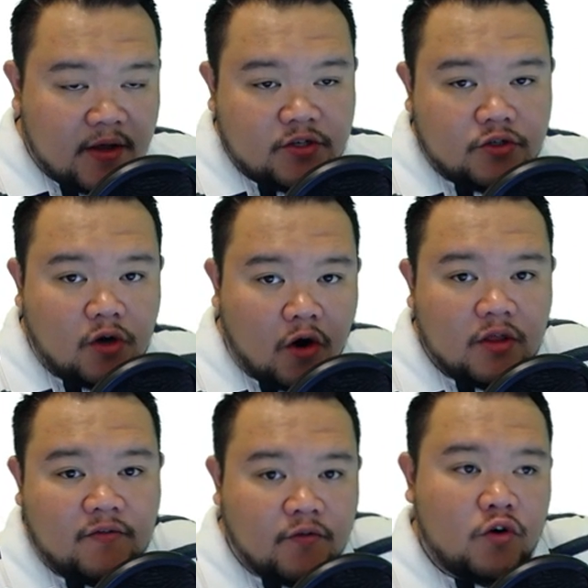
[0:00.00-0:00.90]

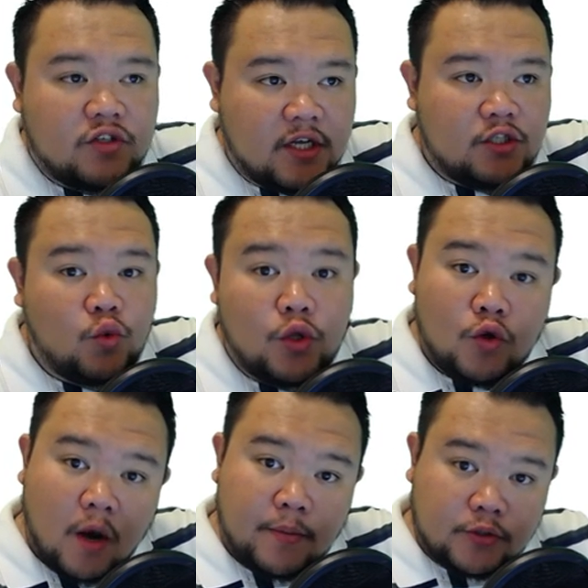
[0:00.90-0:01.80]
investors are the first
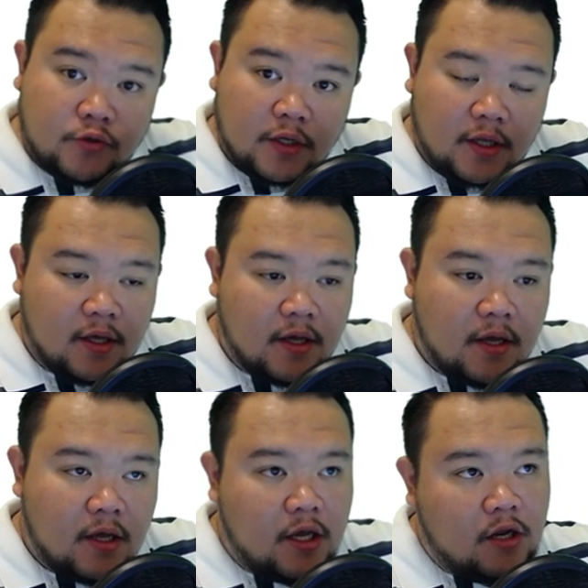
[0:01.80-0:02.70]
into a new
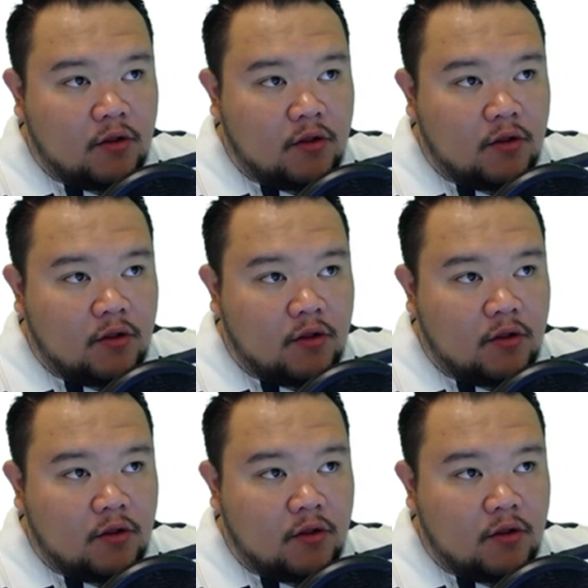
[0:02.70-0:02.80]
opportunity.